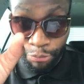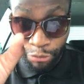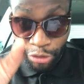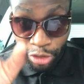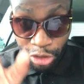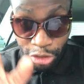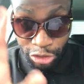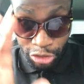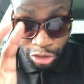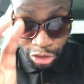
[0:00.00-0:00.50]

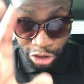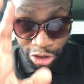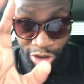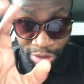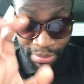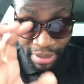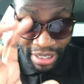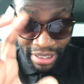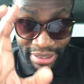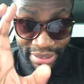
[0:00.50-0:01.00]

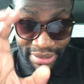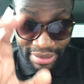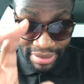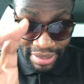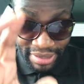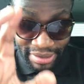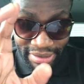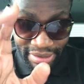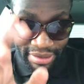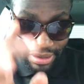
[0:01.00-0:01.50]
decision-making
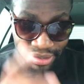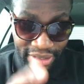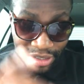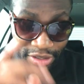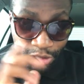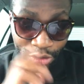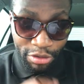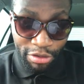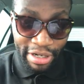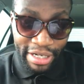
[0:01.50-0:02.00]
centers in
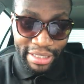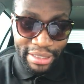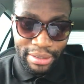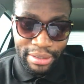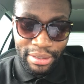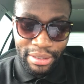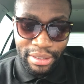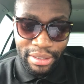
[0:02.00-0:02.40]
Ukraine.